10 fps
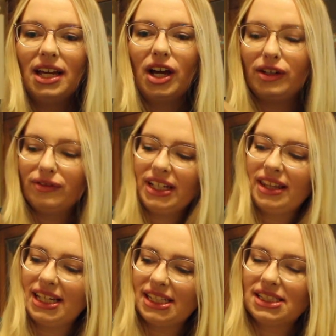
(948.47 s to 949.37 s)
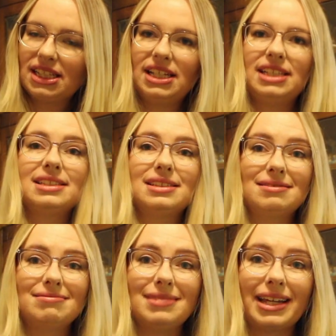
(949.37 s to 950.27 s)
Hopefully this is
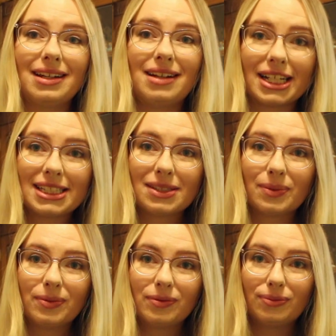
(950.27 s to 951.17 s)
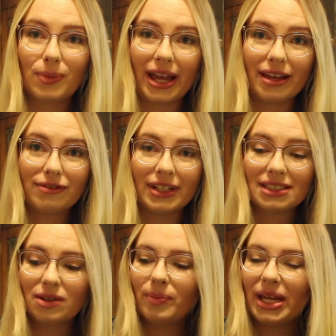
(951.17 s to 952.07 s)
like a nice way it
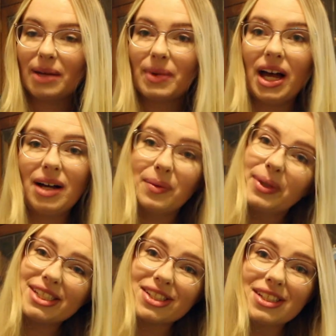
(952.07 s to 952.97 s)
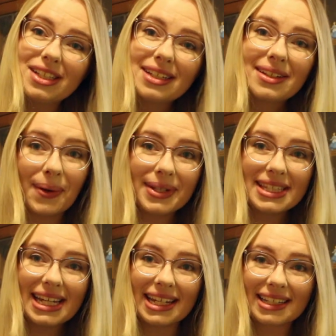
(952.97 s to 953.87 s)
fits on me, but we shall go and
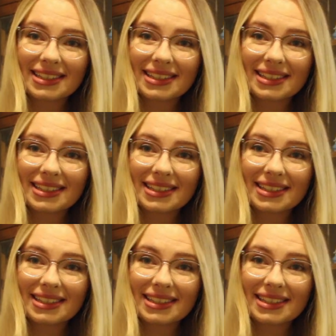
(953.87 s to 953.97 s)
see.